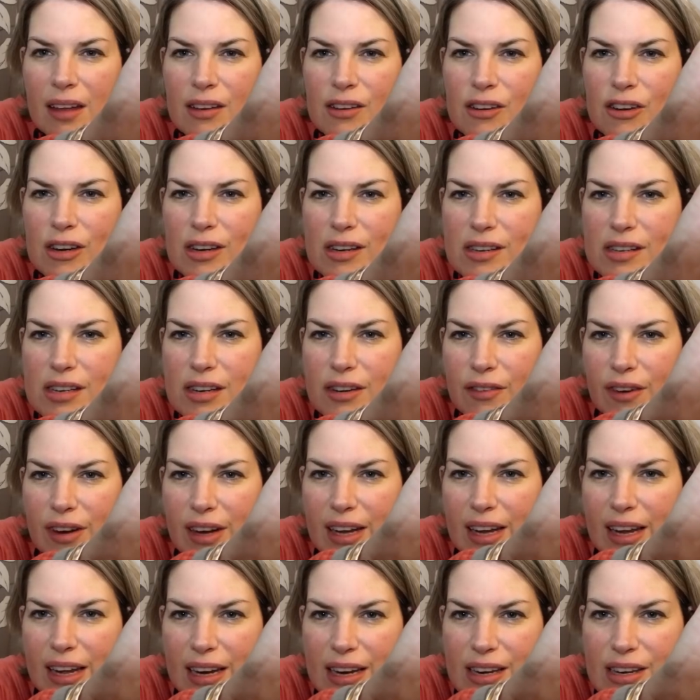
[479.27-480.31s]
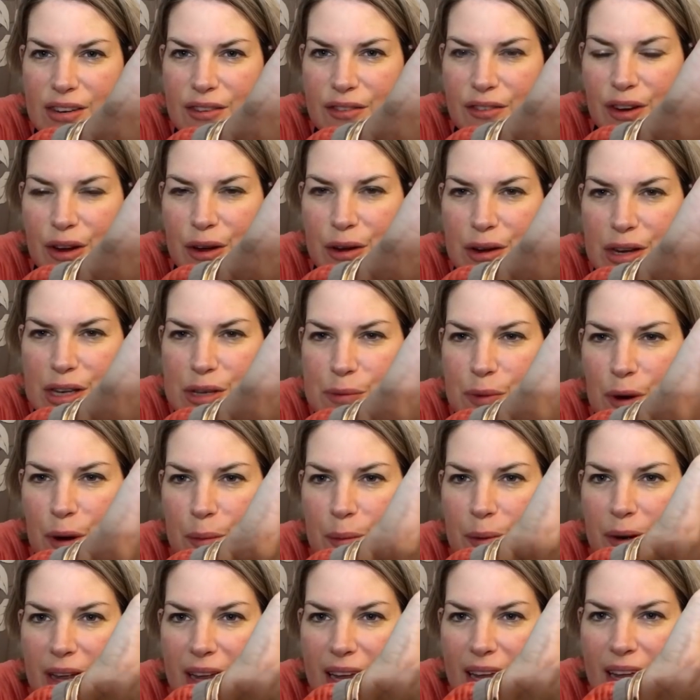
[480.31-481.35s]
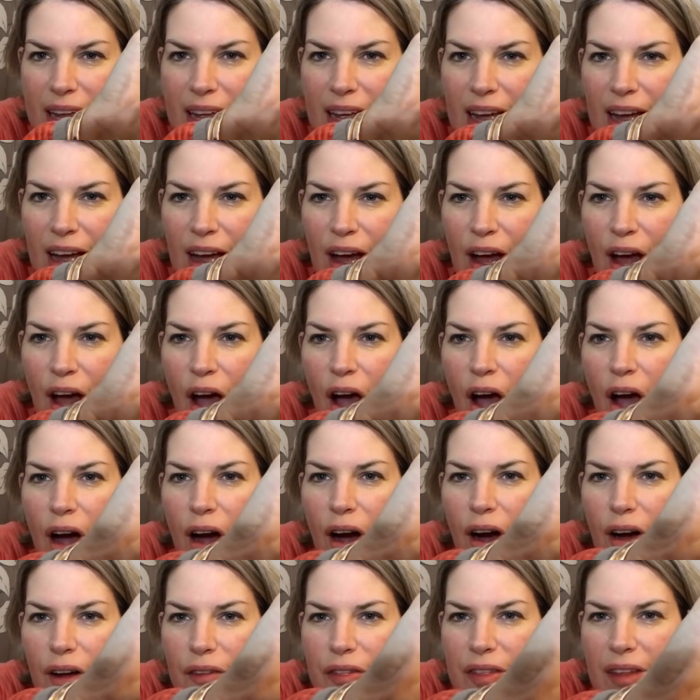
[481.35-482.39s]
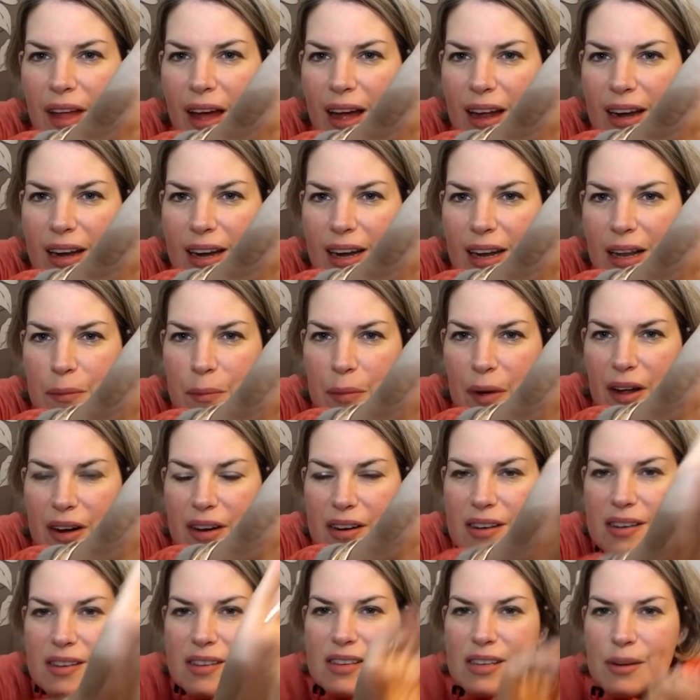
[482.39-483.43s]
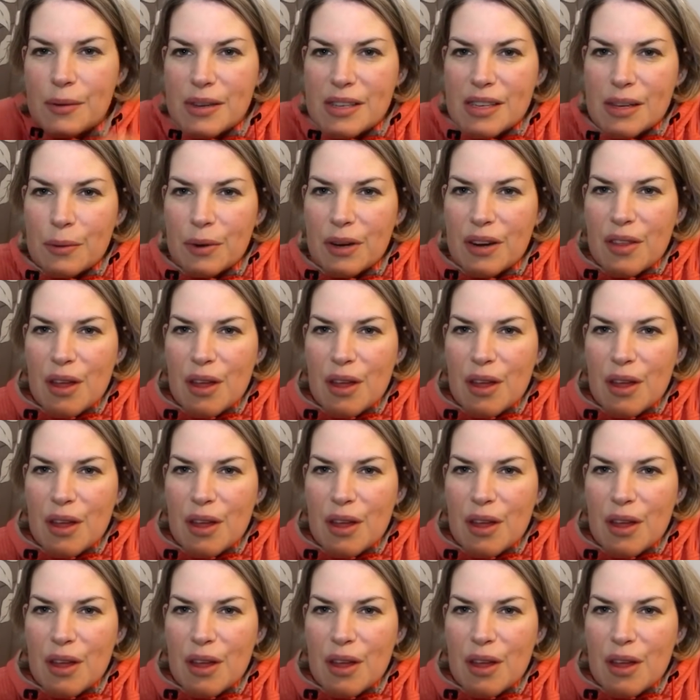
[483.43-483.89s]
Let's see if I can get it to focus properly on that little button. So it's one of